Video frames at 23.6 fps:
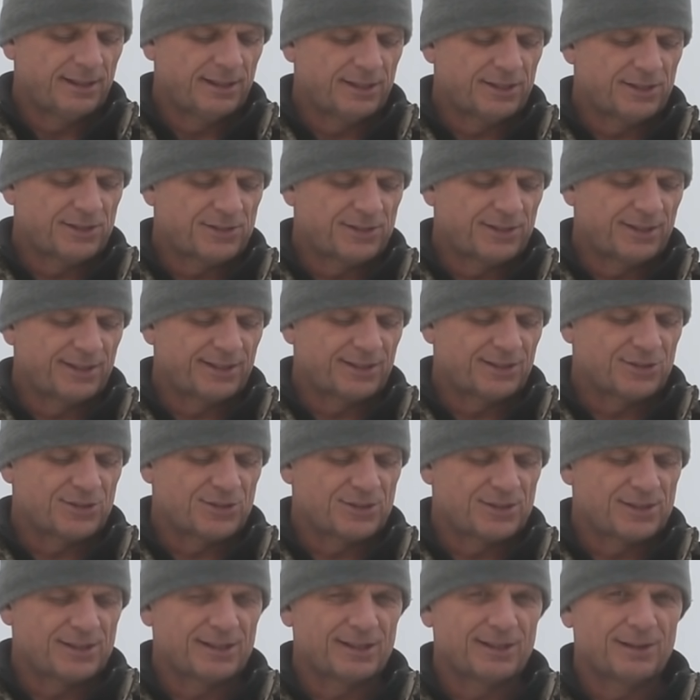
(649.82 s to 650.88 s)
I just think
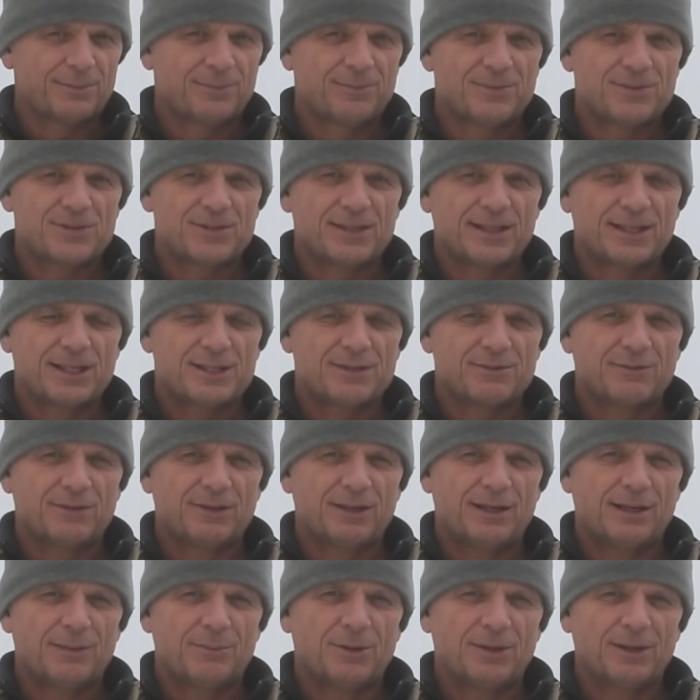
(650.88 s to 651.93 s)
this is a little slice of
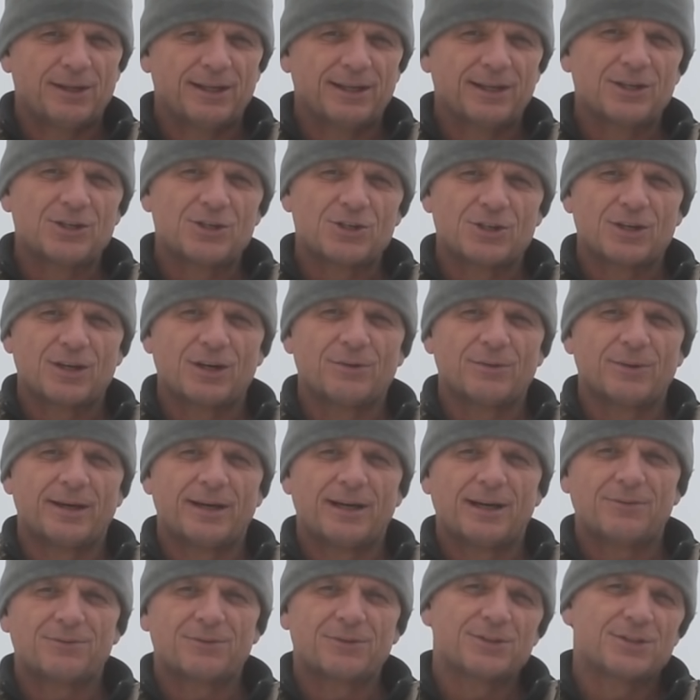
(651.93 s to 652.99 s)
an email I'm going to share
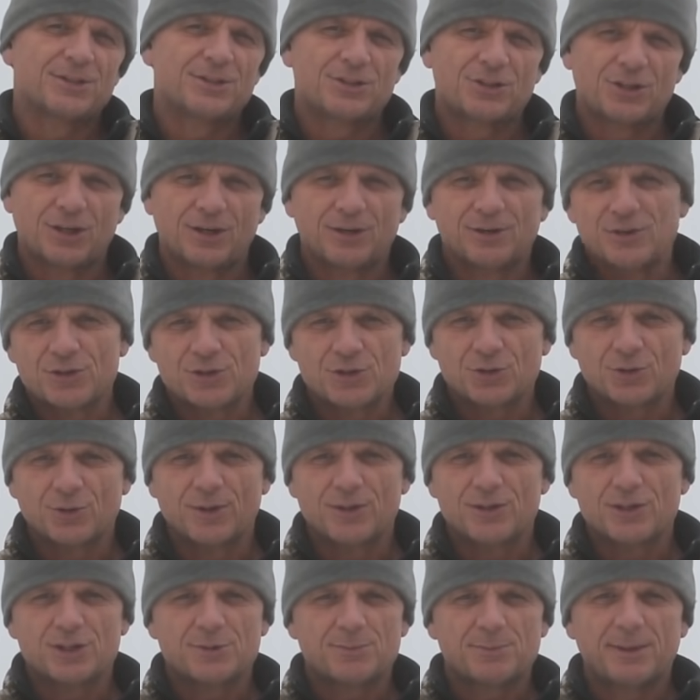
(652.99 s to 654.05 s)
right after sharing the
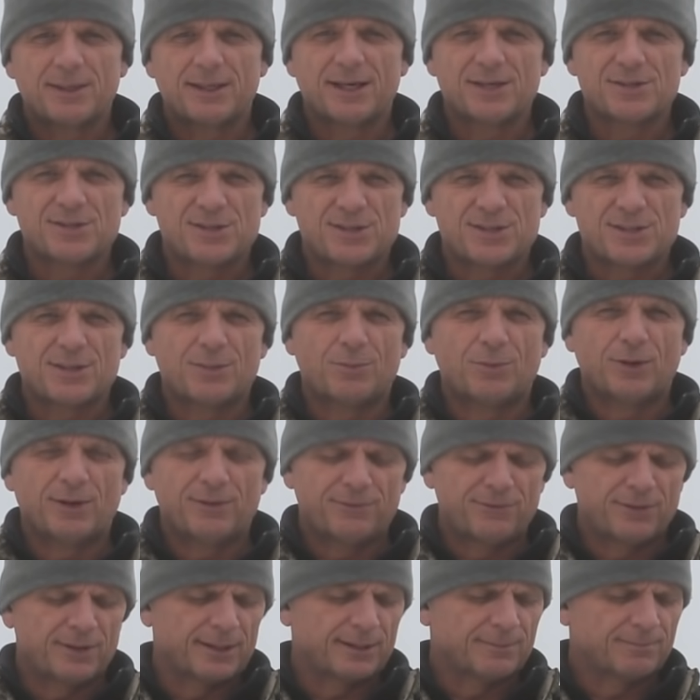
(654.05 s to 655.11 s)
story, just because it's
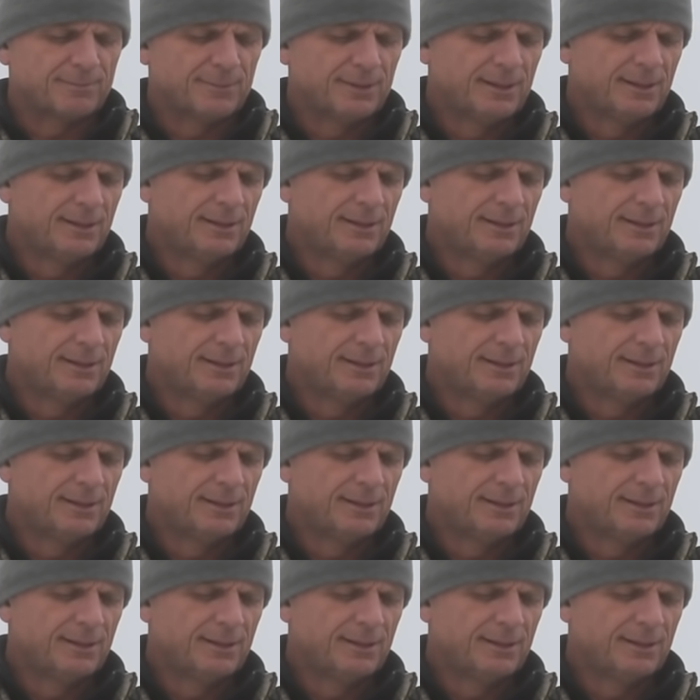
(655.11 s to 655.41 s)
somewhat fitting.